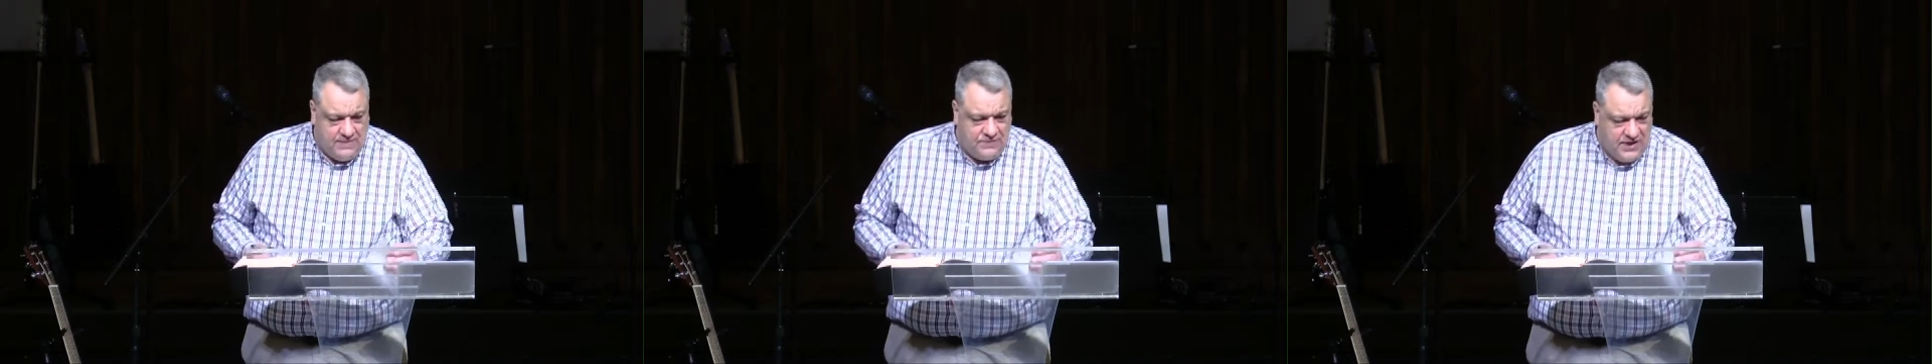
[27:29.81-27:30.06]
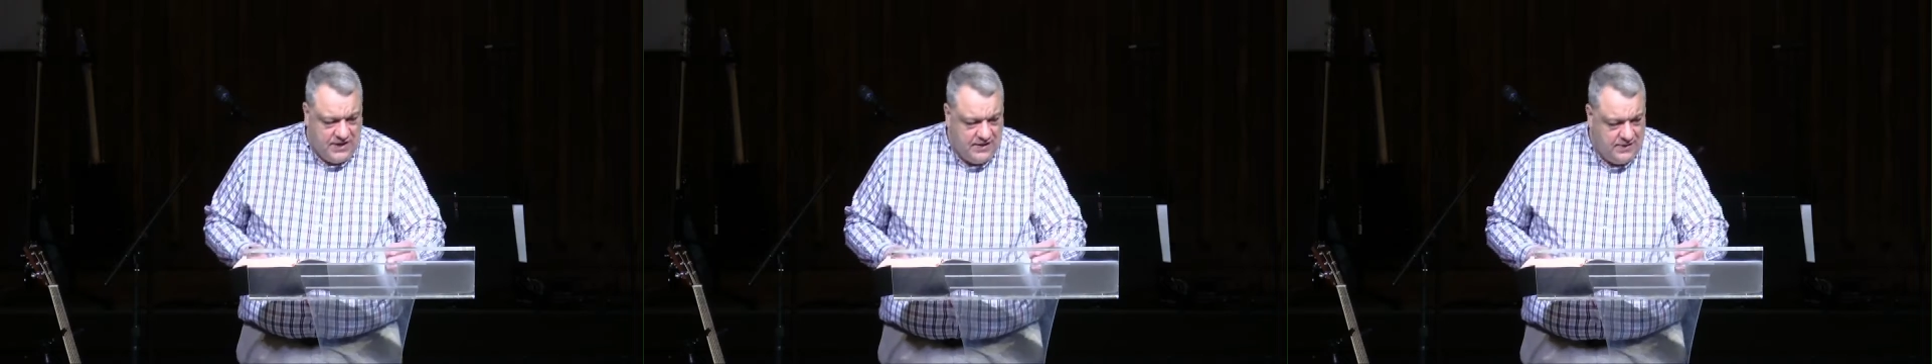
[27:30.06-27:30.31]

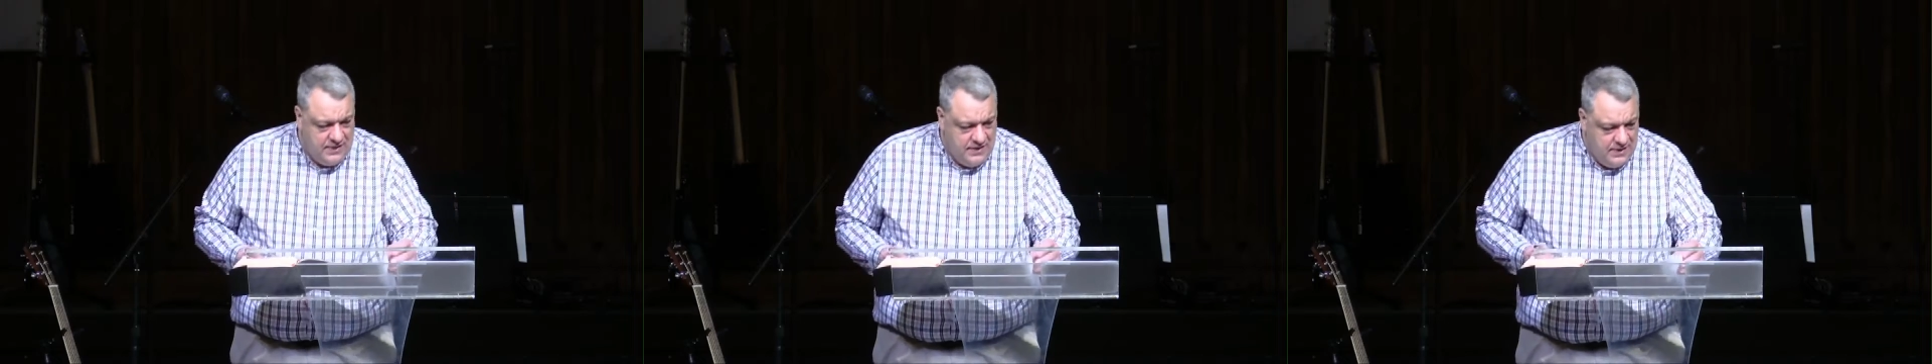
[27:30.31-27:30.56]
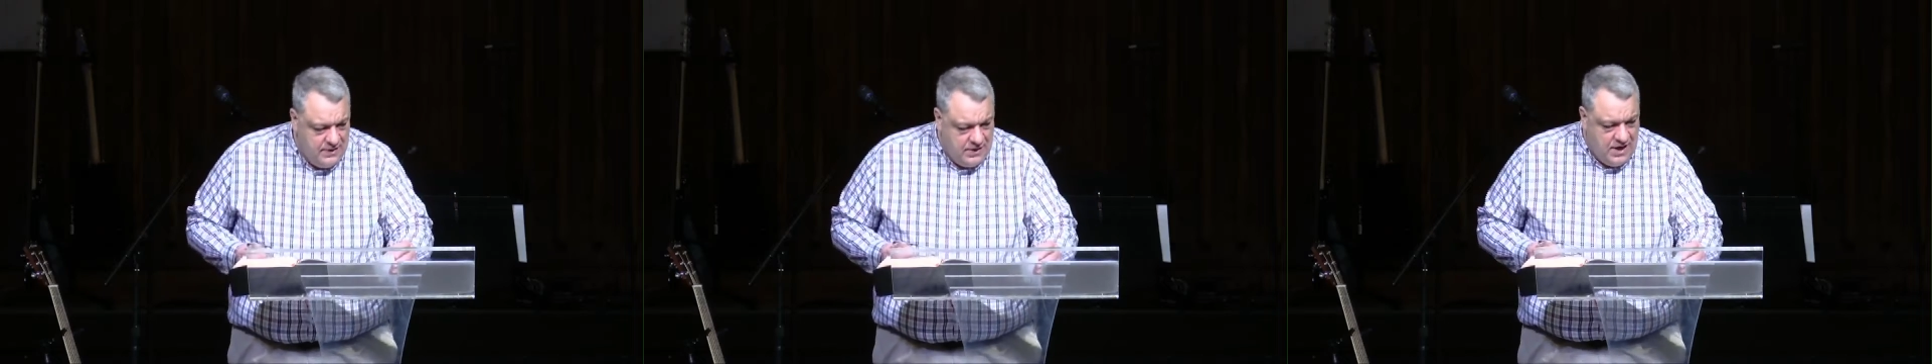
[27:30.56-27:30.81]
something
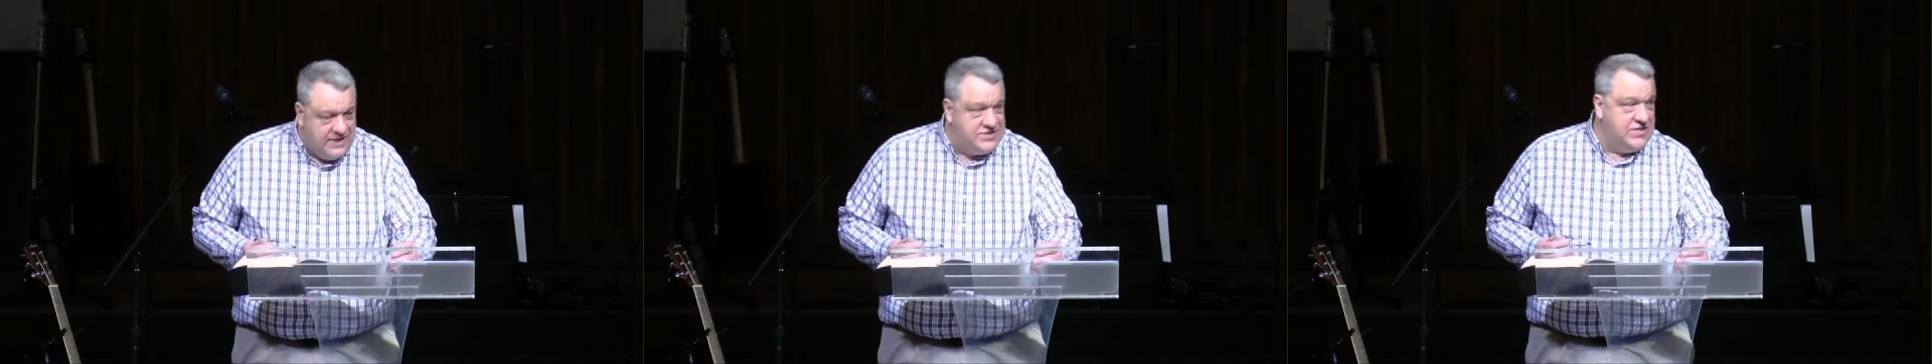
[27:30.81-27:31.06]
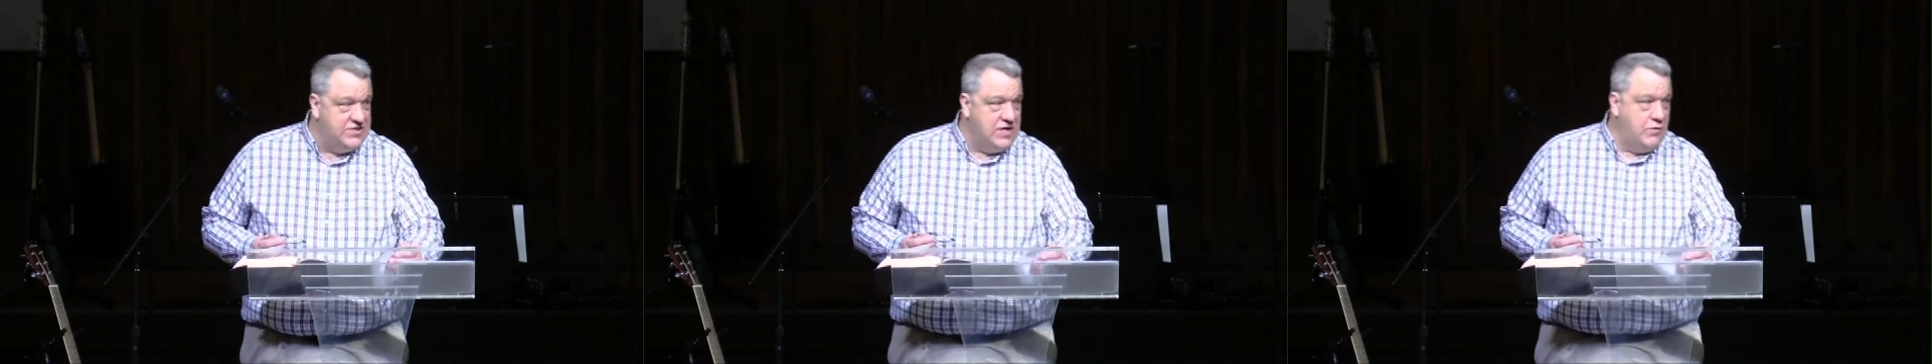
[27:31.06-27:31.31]
God
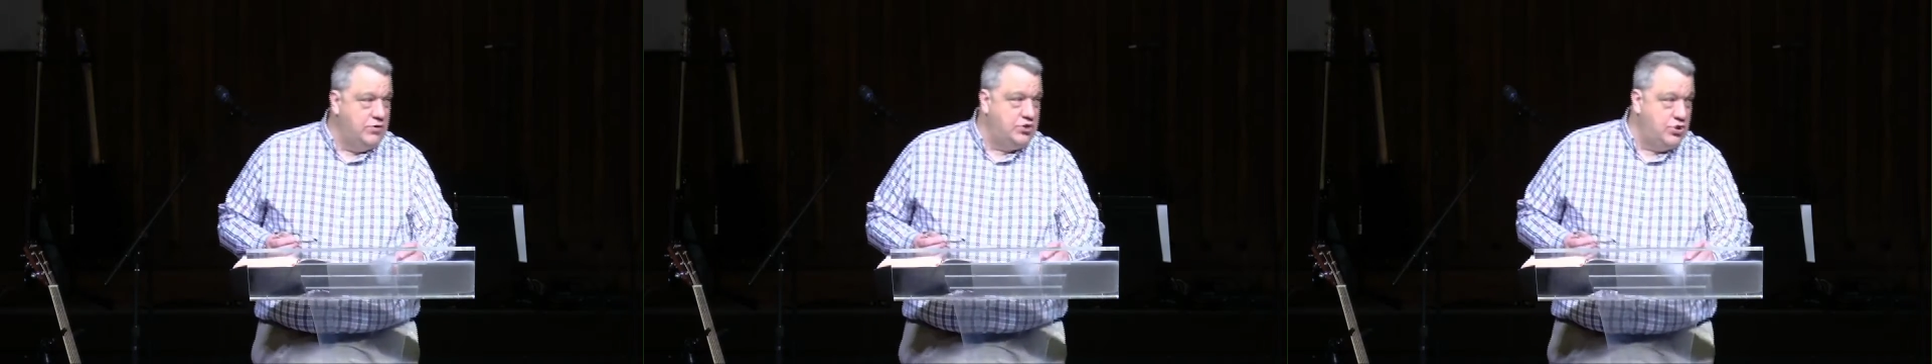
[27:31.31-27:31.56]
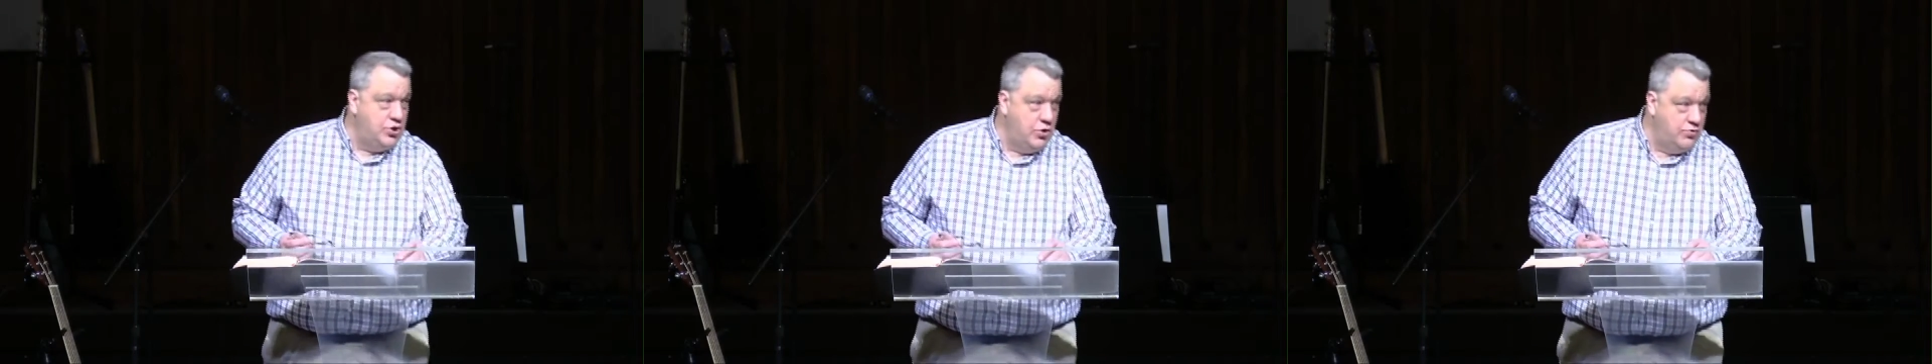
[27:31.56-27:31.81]
says, I
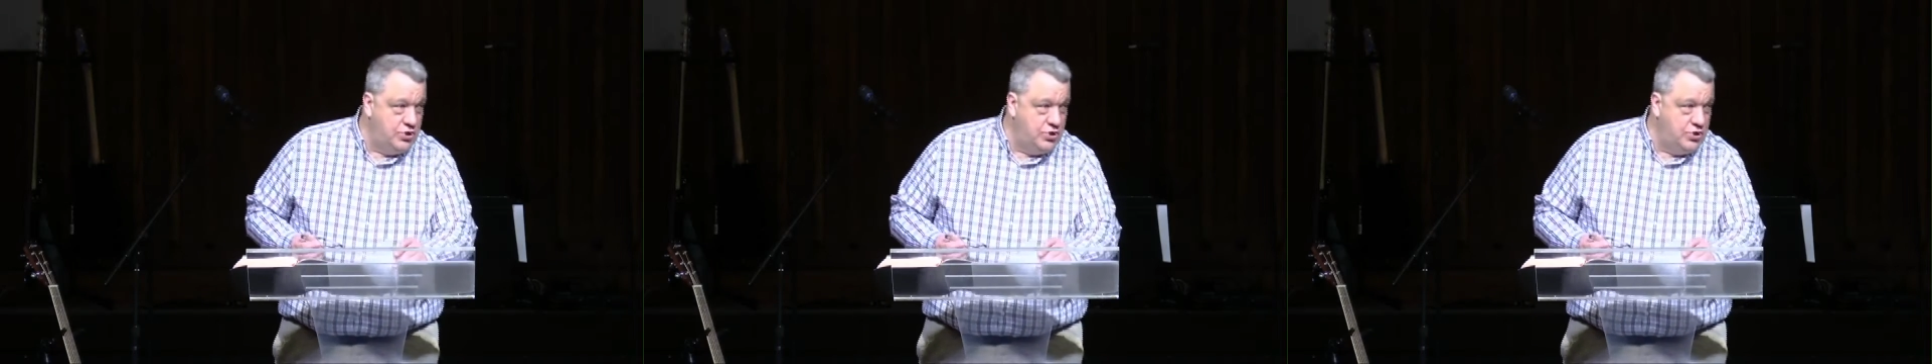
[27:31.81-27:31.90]
want you to go